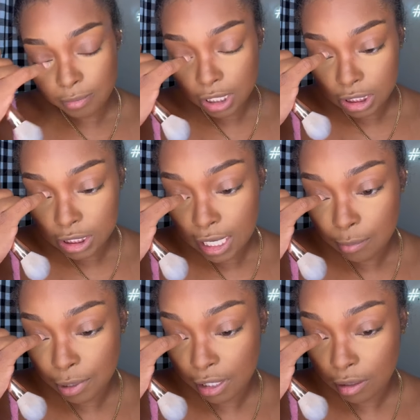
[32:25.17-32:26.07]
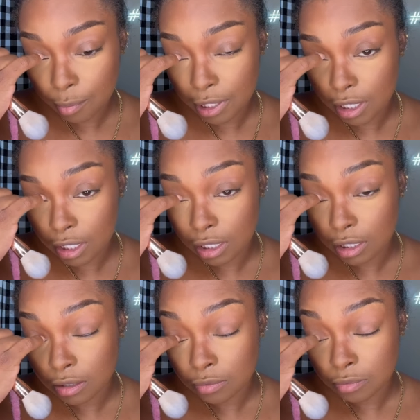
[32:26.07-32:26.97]
gonna take Pink
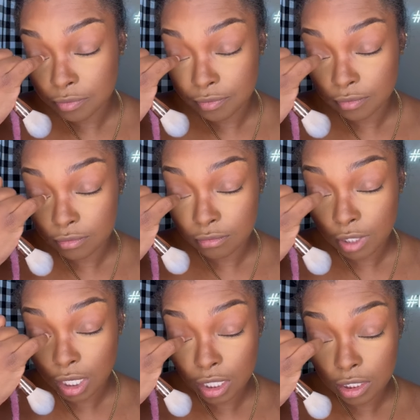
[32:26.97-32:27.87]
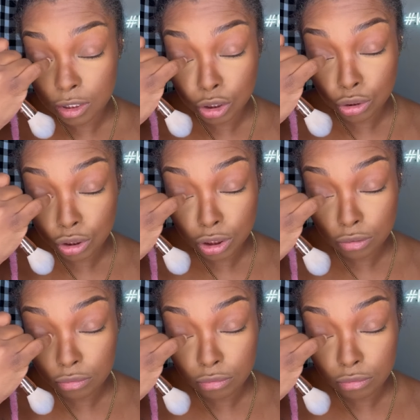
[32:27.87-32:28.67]
Peony. My eye is itching.